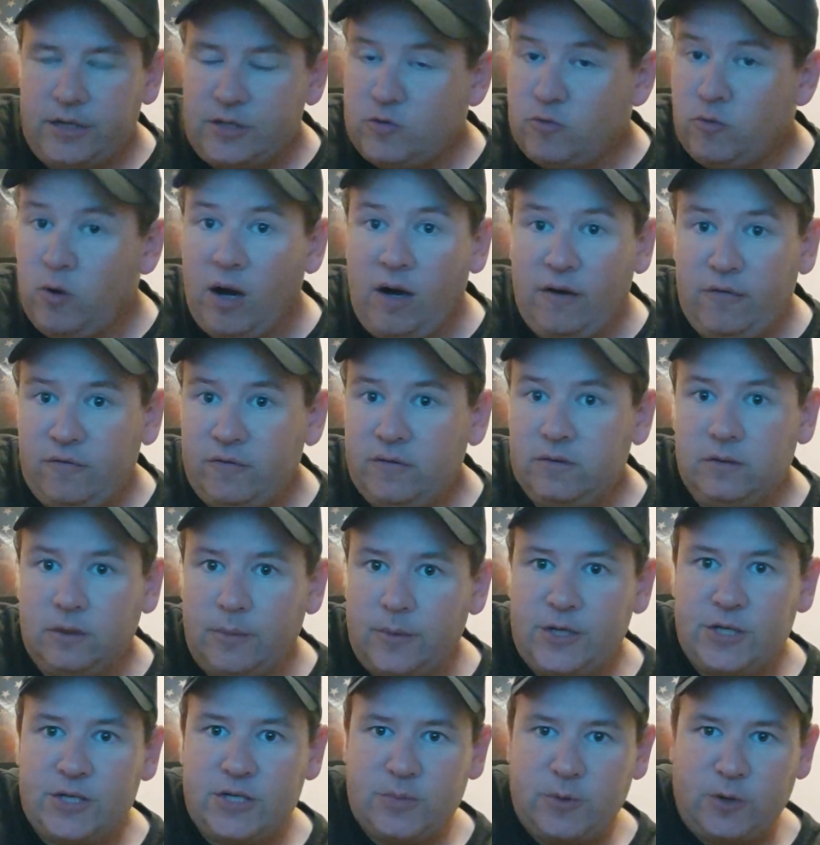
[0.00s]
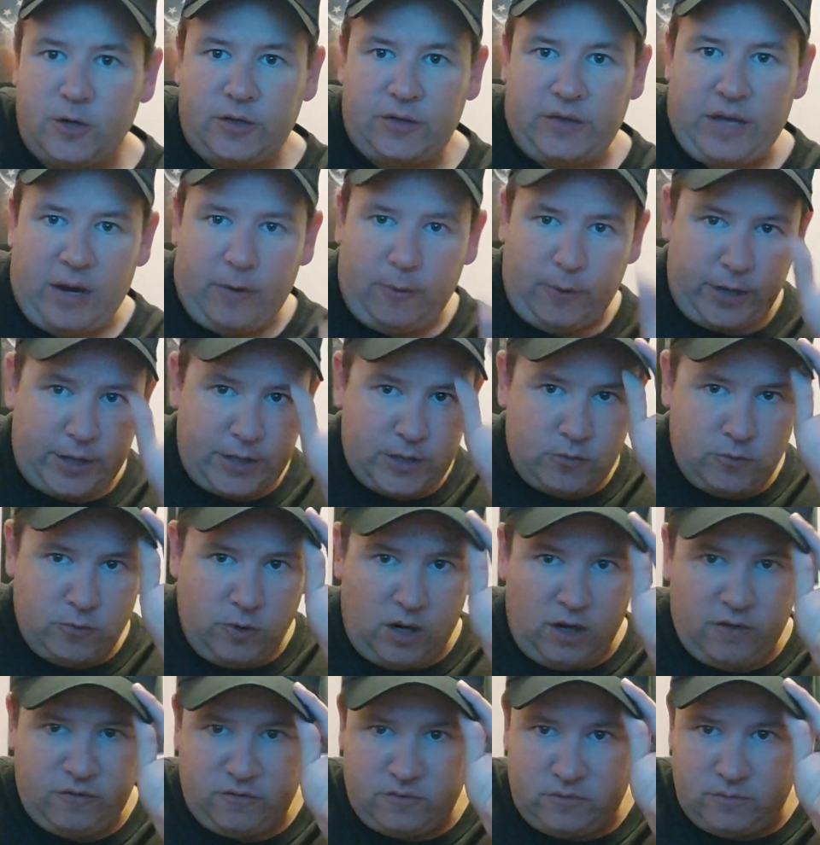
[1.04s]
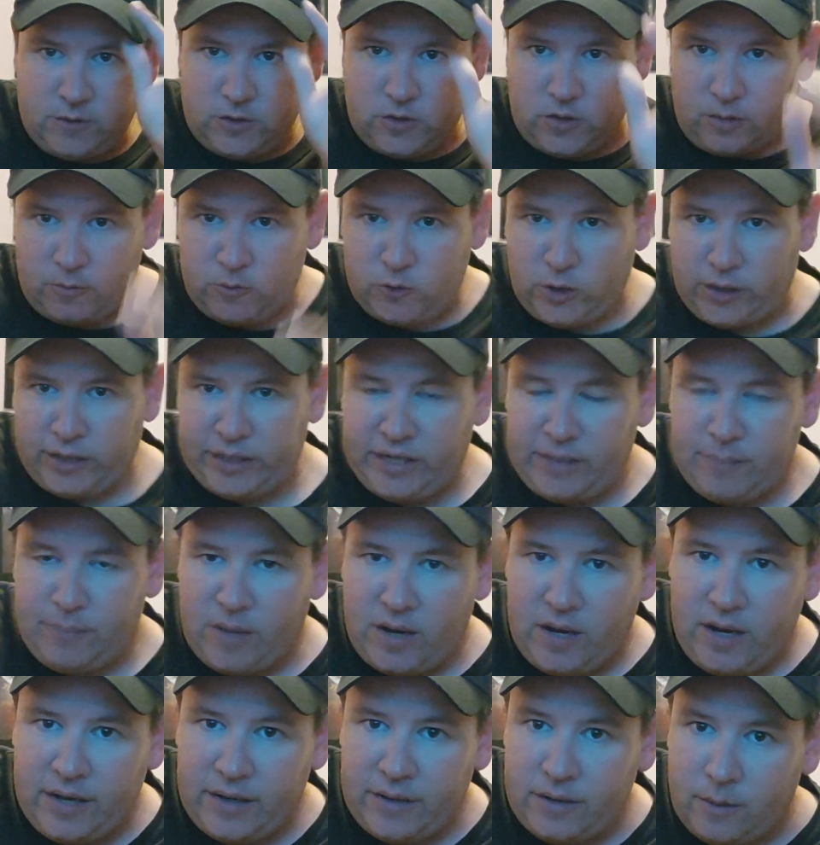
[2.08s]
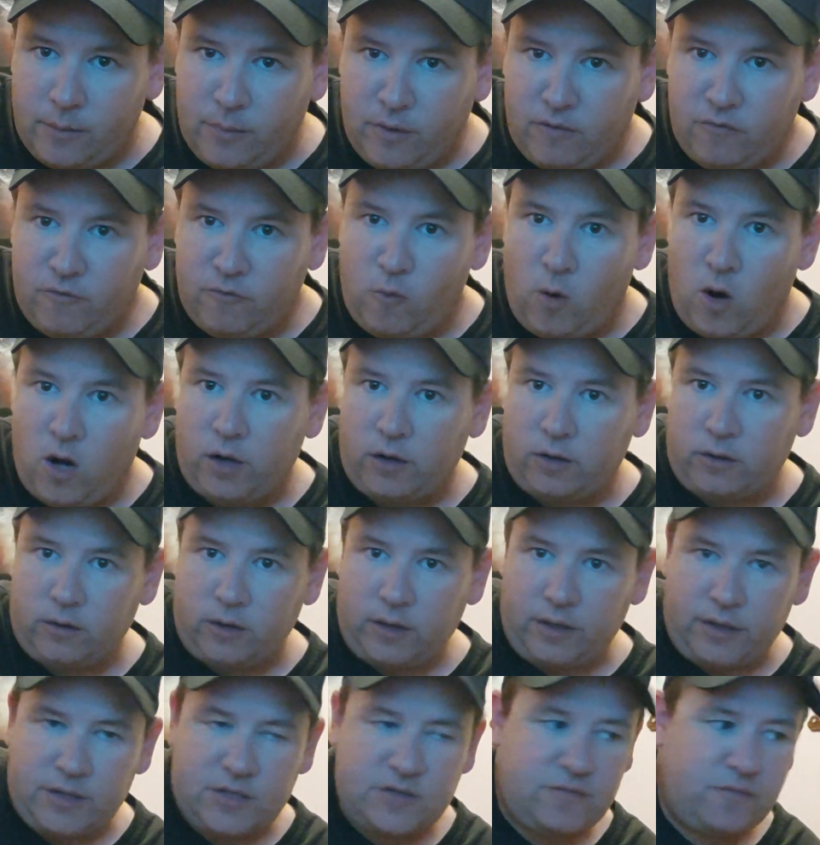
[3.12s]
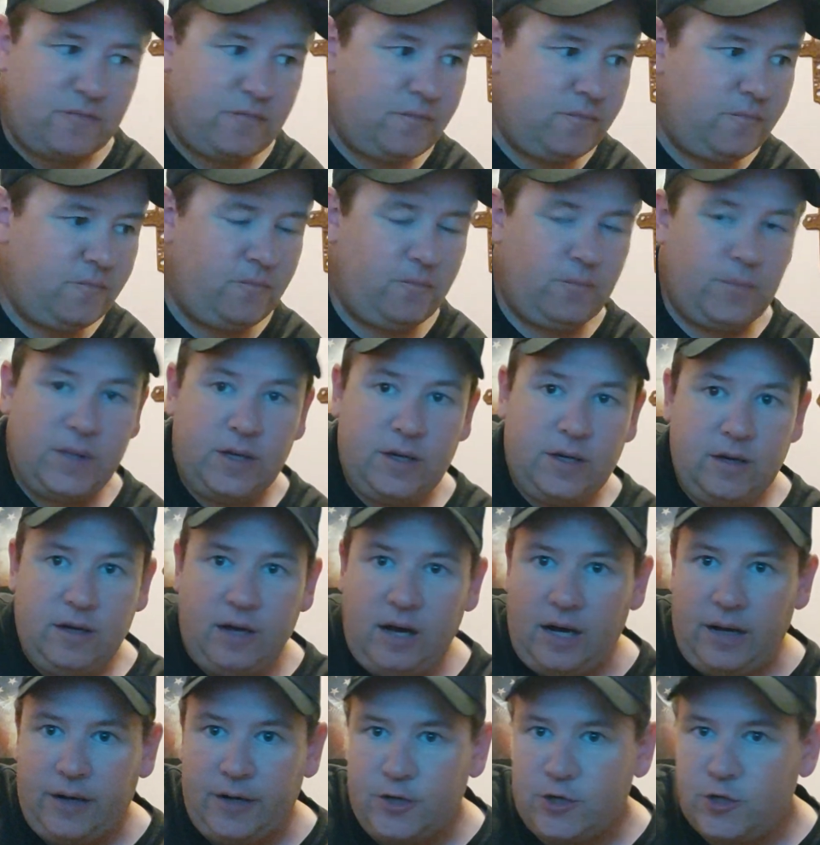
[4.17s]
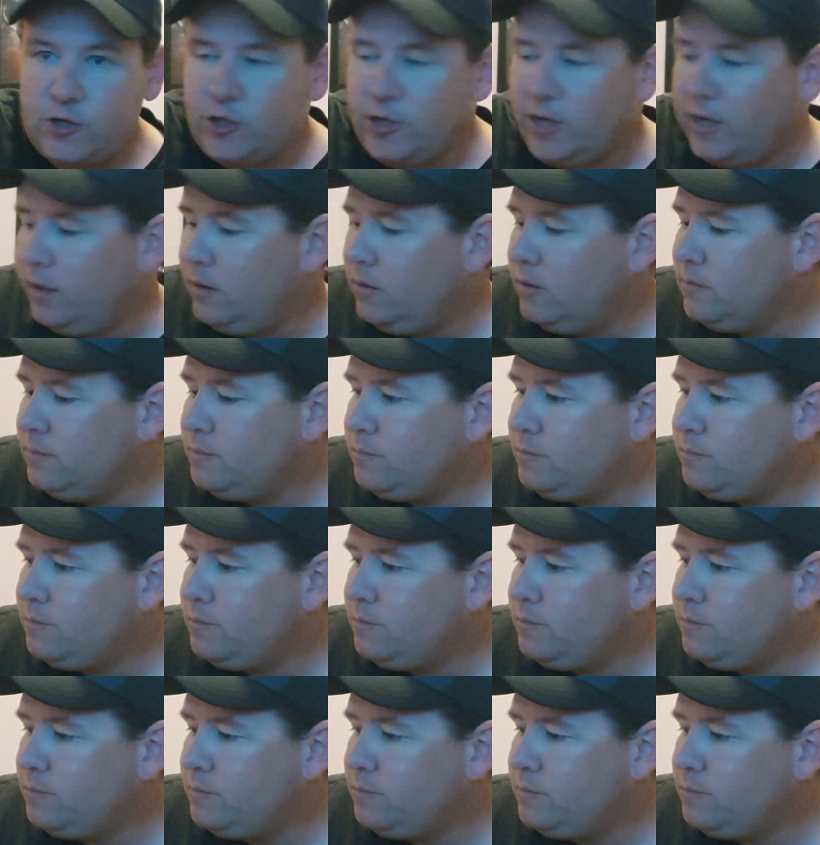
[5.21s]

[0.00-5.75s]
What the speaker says: rough. Let me just put it that way. It's rough. So I'm trying to keep my head above water on this shit.